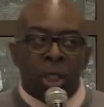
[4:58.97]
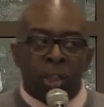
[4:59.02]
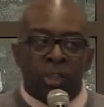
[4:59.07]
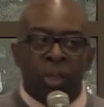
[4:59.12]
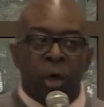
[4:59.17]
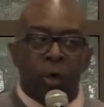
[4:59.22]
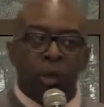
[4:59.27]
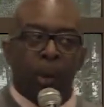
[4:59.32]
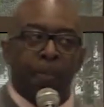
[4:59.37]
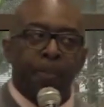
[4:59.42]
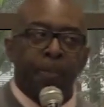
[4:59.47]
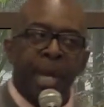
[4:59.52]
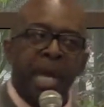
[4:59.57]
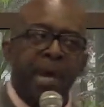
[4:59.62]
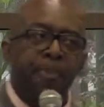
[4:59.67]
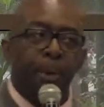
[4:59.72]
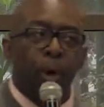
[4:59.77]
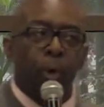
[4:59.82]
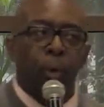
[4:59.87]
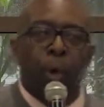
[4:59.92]
So the
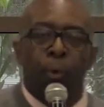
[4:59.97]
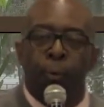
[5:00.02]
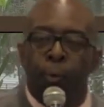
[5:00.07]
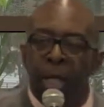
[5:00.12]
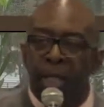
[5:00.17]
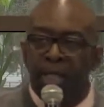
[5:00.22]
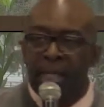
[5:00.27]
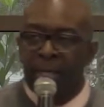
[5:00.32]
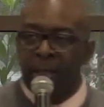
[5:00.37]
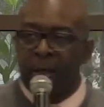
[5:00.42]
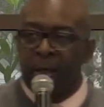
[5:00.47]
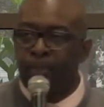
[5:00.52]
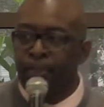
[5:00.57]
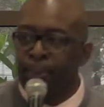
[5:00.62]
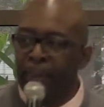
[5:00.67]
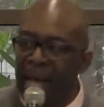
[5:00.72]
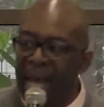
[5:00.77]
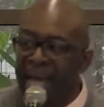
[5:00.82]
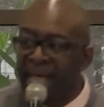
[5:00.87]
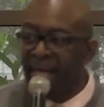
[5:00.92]
people were really
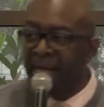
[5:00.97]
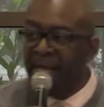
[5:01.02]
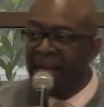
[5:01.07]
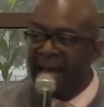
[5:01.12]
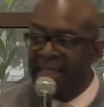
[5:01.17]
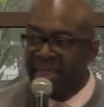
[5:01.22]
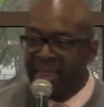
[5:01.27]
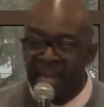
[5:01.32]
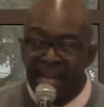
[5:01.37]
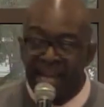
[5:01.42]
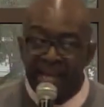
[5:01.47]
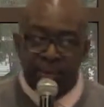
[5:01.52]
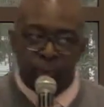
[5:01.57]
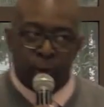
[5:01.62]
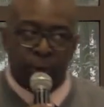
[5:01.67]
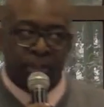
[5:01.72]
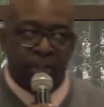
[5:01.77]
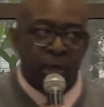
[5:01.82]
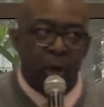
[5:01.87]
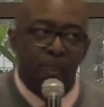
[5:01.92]
complaining that things were
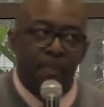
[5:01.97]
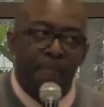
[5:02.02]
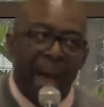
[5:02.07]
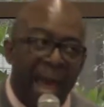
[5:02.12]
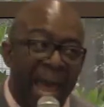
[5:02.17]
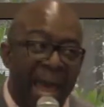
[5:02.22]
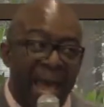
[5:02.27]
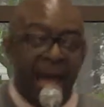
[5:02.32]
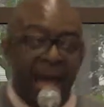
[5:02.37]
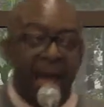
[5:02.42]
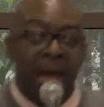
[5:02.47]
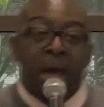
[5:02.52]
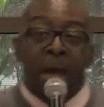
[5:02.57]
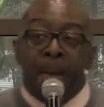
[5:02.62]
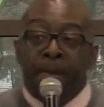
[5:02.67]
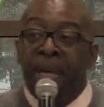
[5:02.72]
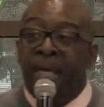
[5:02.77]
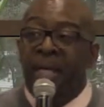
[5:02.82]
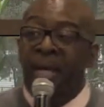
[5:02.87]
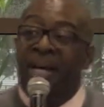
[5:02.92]
so bad
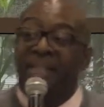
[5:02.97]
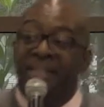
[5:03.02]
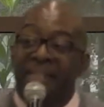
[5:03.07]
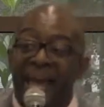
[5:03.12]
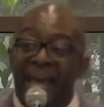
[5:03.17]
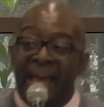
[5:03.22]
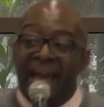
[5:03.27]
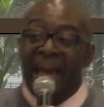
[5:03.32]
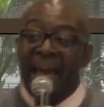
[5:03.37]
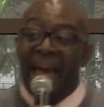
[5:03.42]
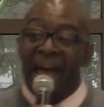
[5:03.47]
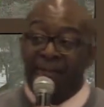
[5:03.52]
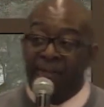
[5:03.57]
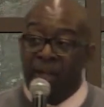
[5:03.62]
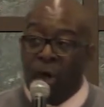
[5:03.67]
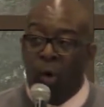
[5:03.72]
because they didn't have no